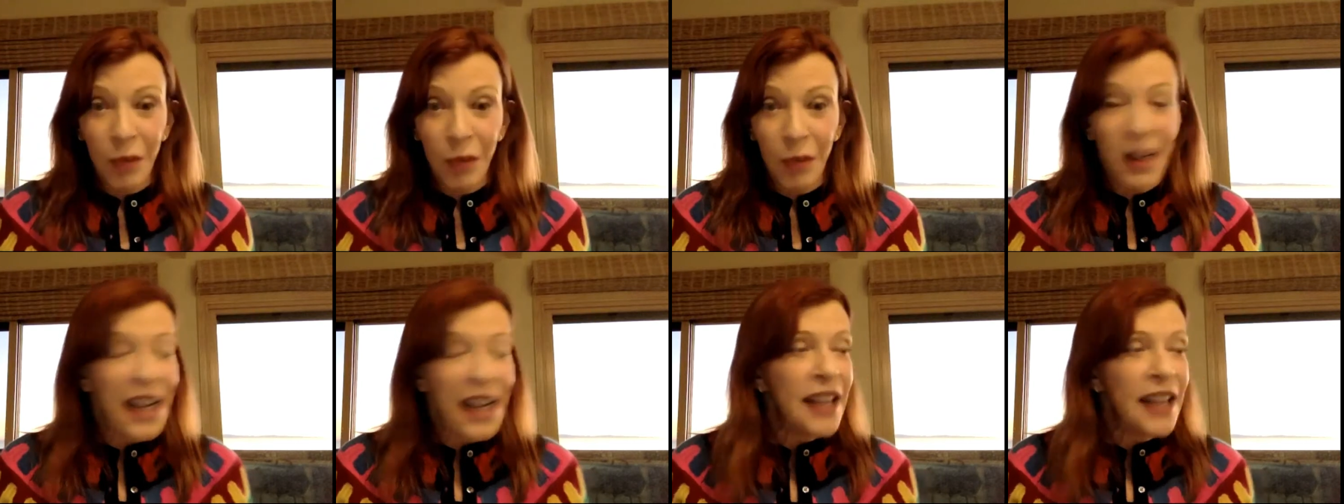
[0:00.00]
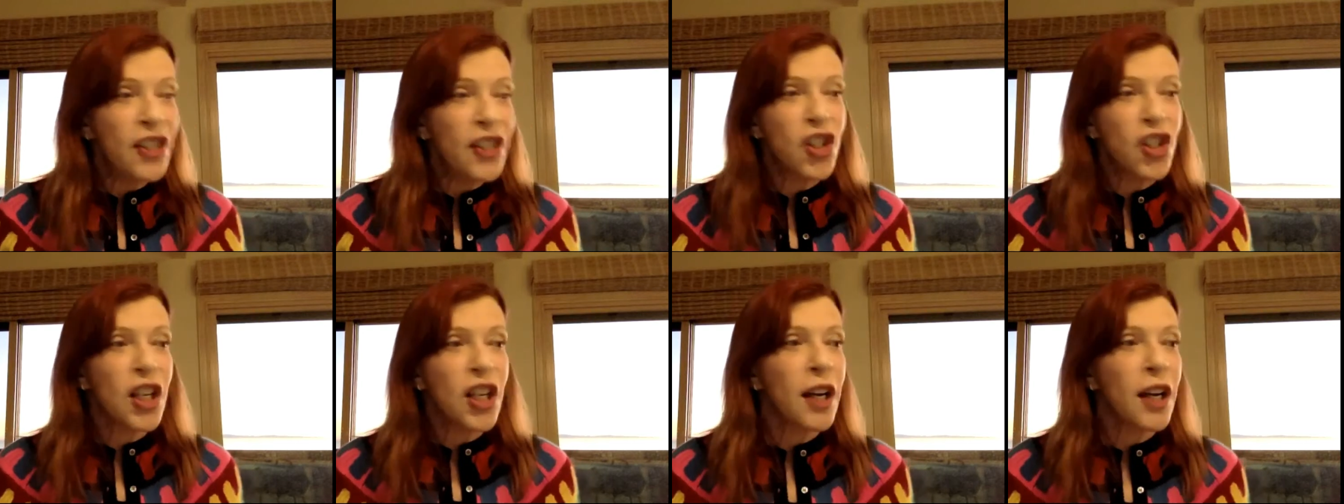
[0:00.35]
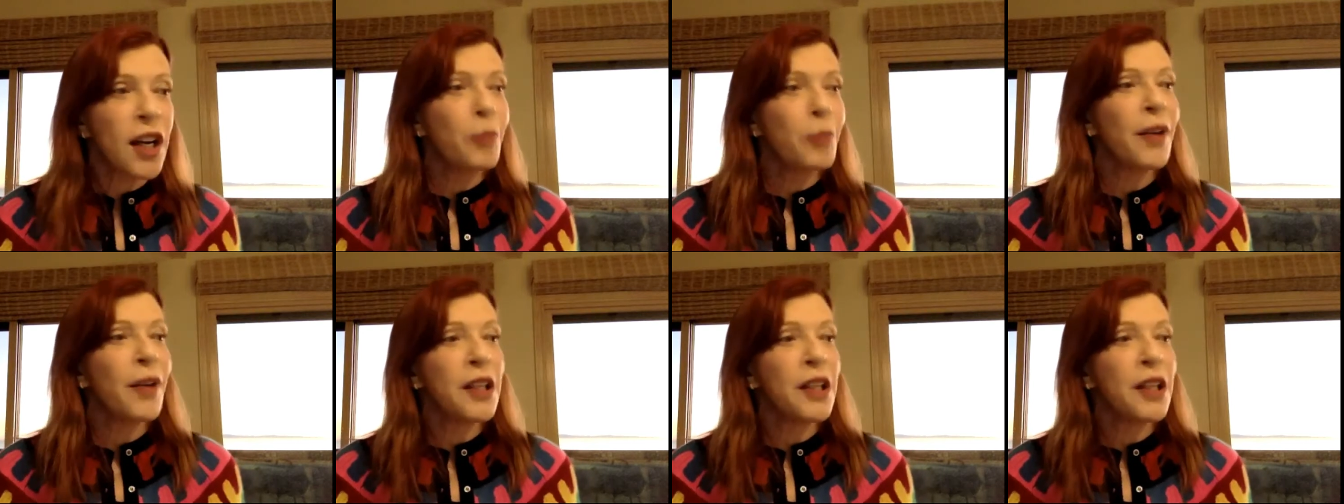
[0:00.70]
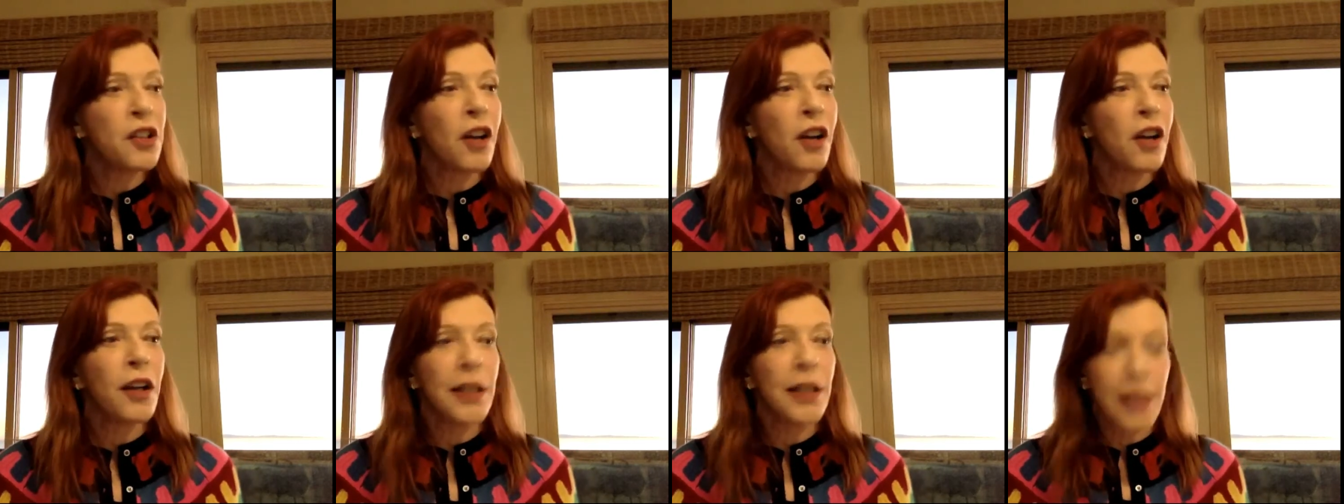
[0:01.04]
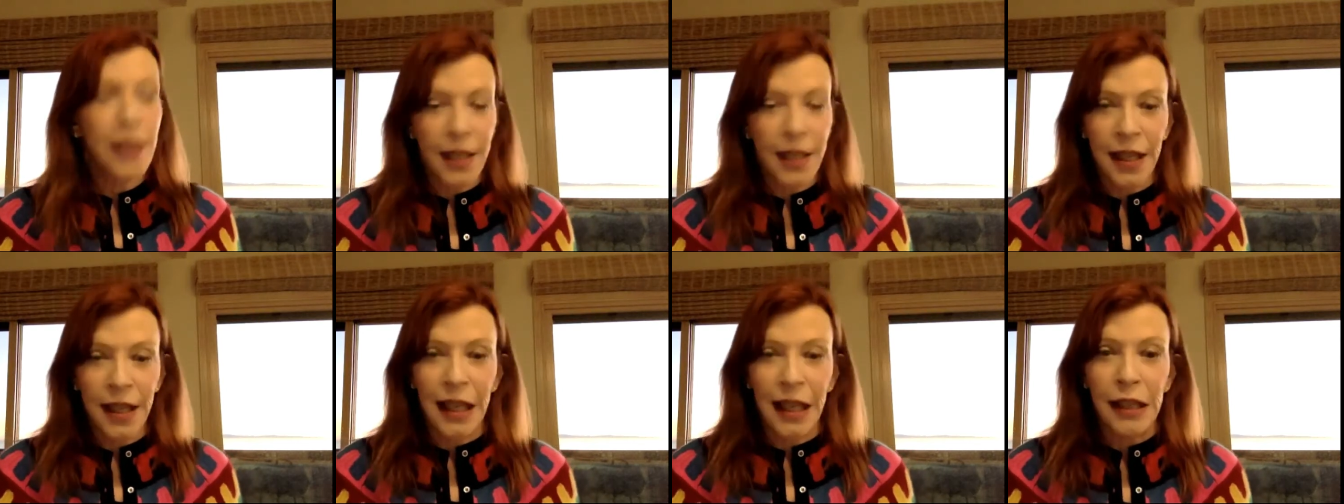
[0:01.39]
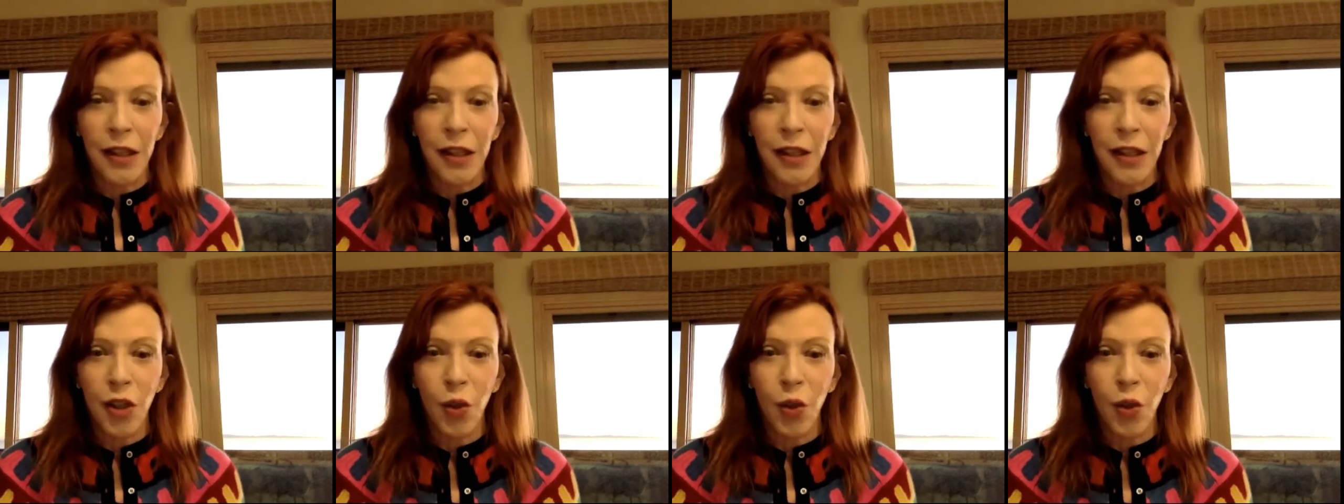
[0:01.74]
I mean, each time my dog
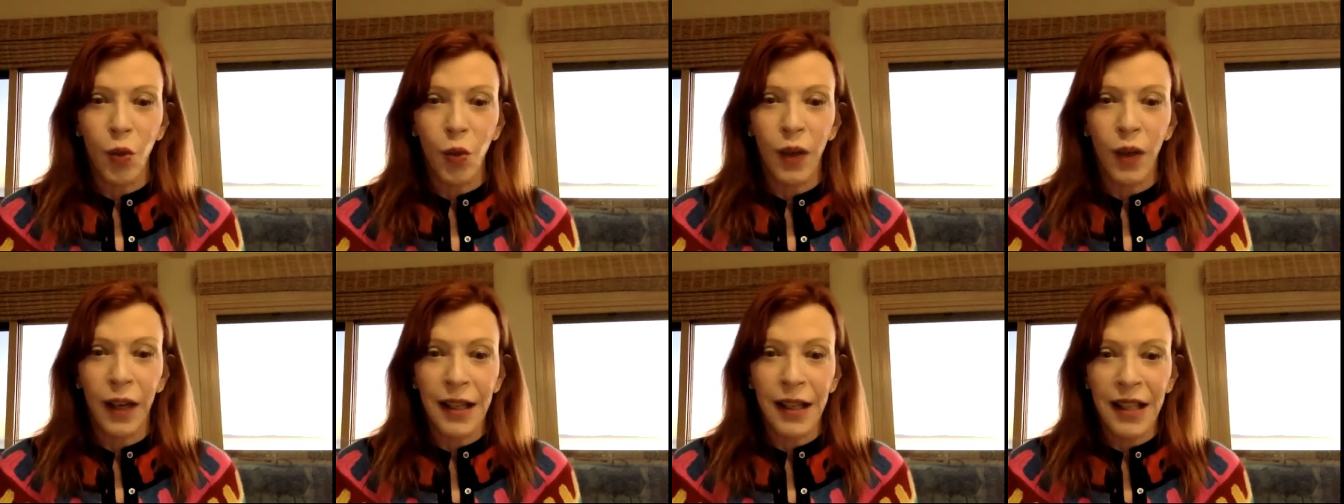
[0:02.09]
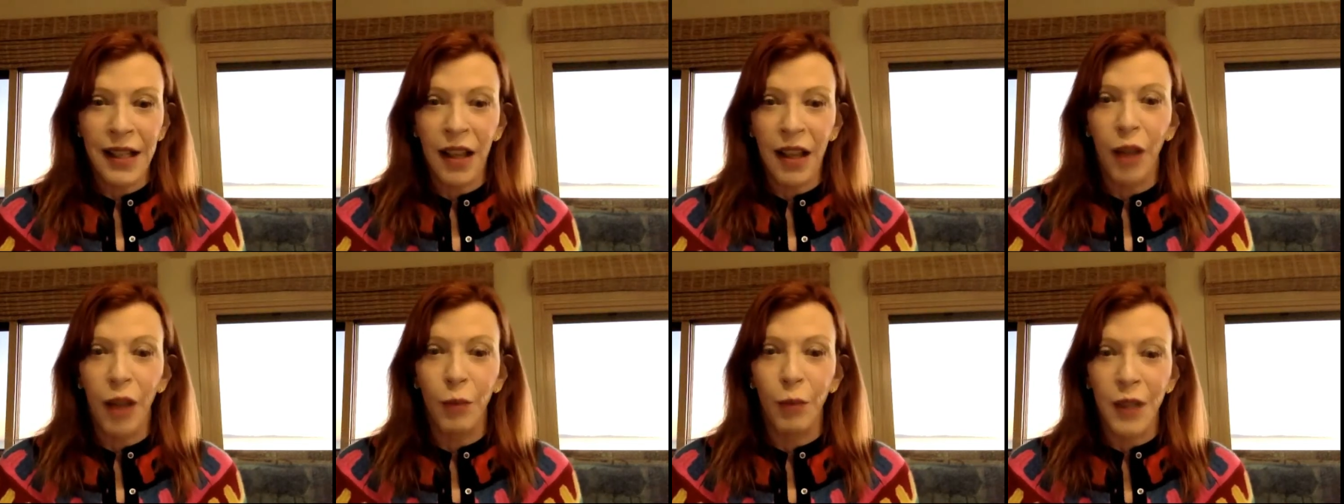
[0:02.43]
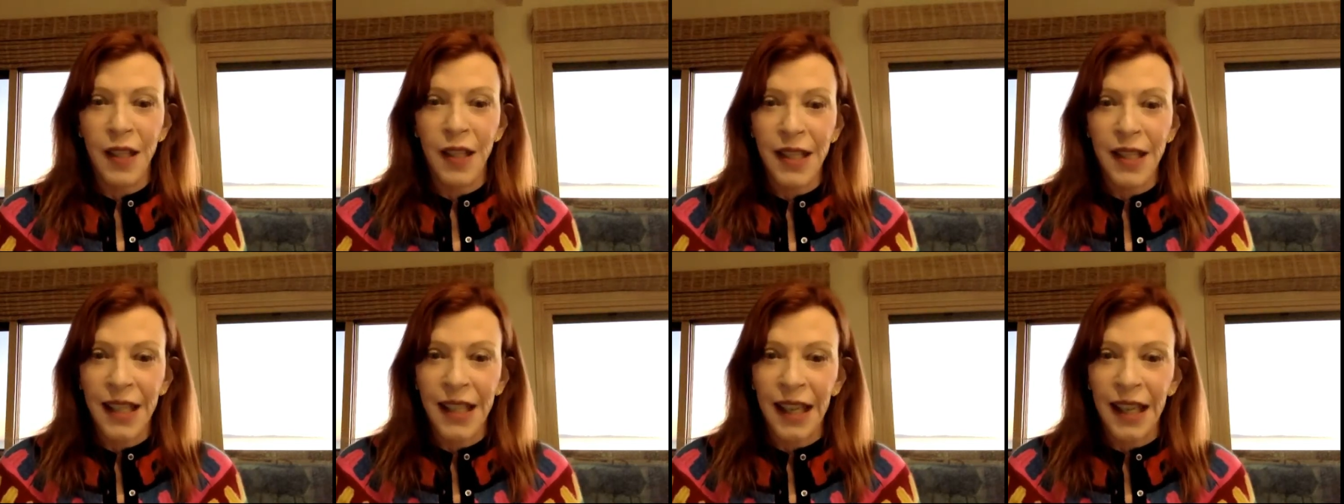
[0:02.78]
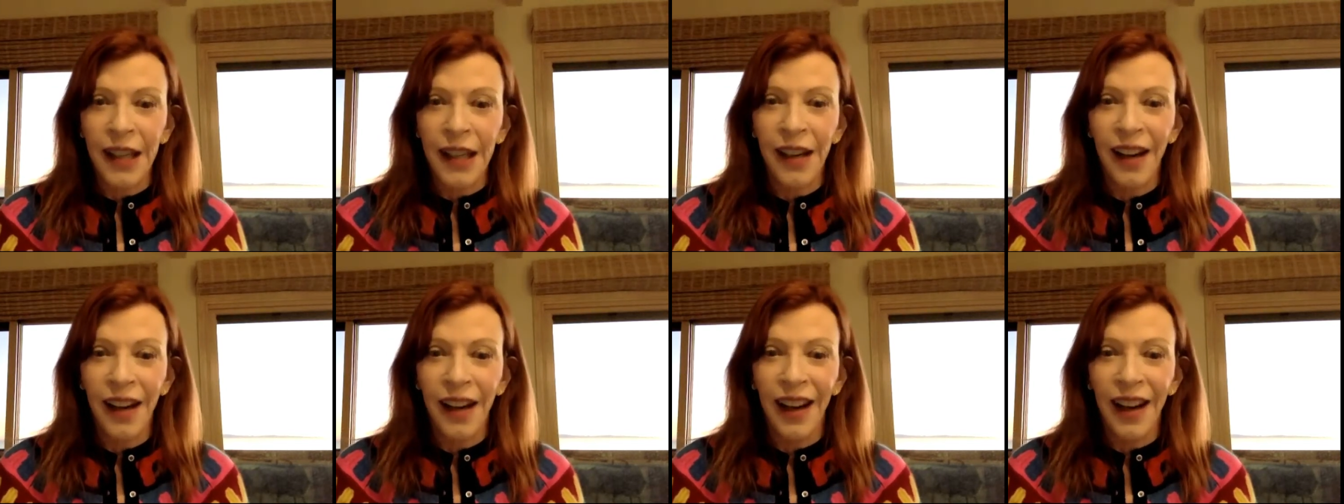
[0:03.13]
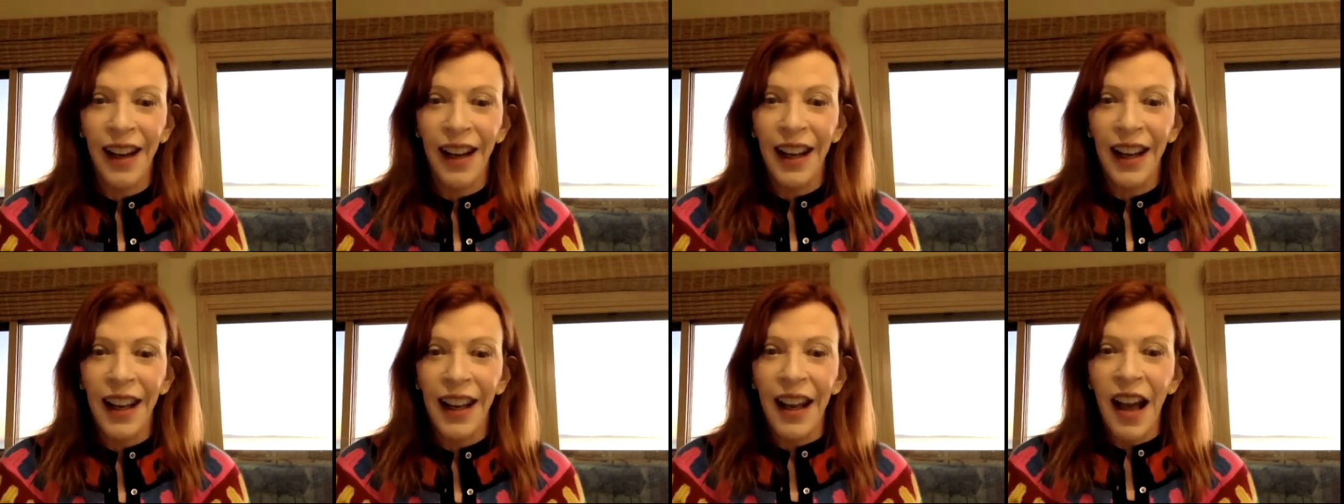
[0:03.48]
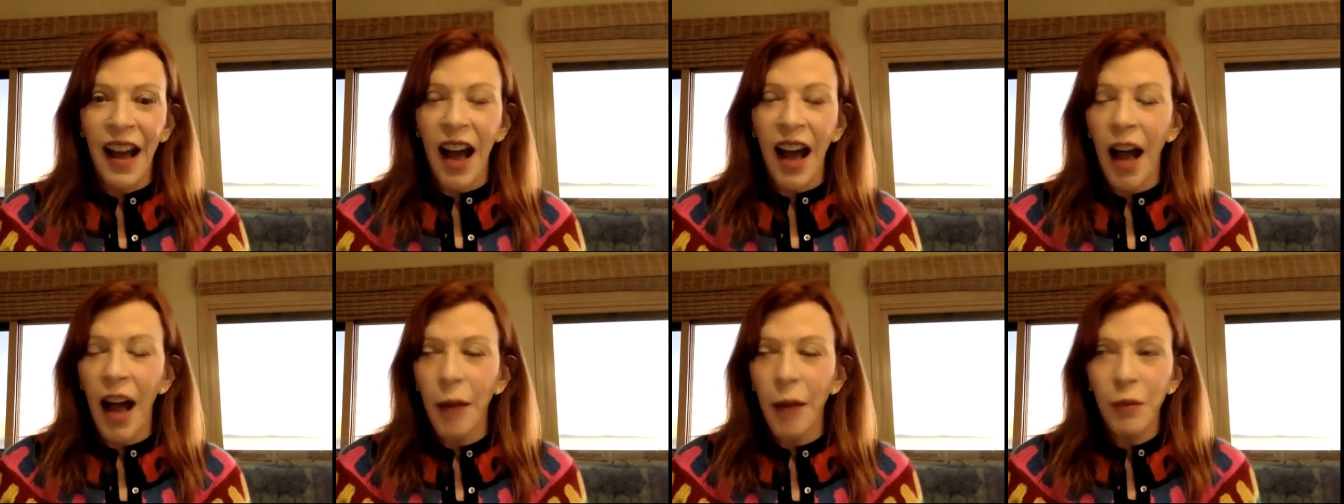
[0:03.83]
sits when I tell him to sit,
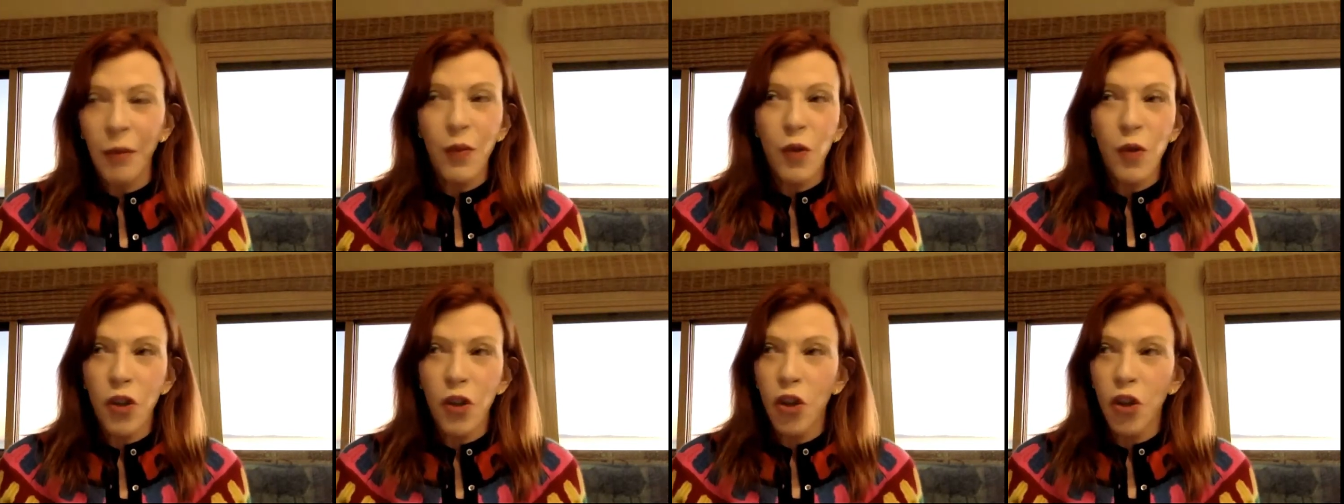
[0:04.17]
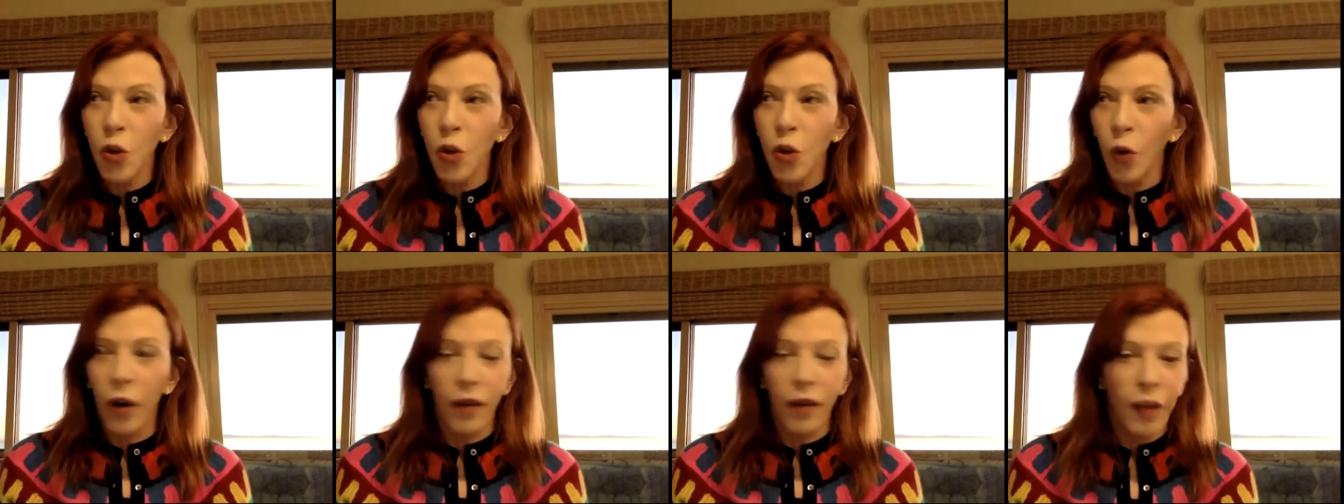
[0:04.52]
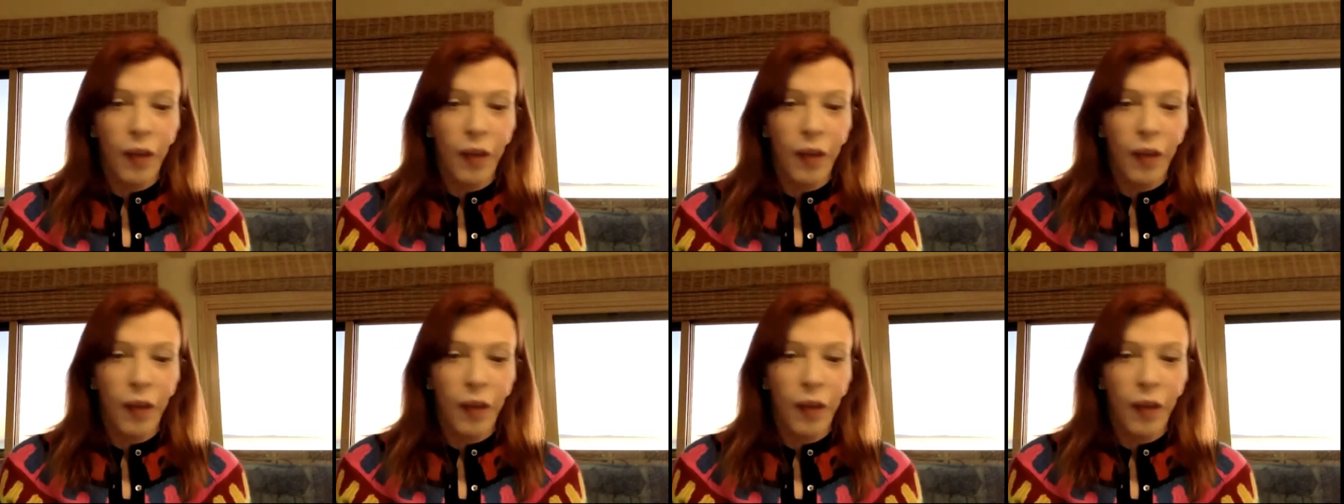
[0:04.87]
I'm sort of